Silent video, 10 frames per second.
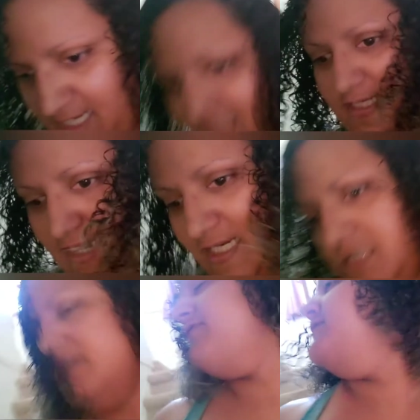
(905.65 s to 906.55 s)
to eat
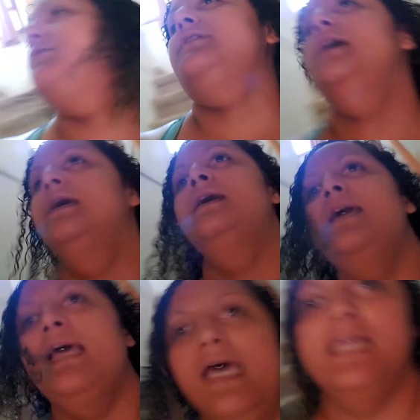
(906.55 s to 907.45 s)
your food
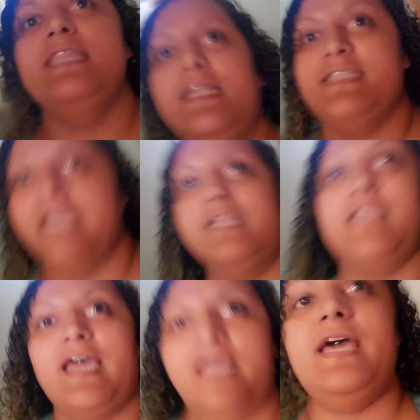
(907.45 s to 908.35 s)
and then take that.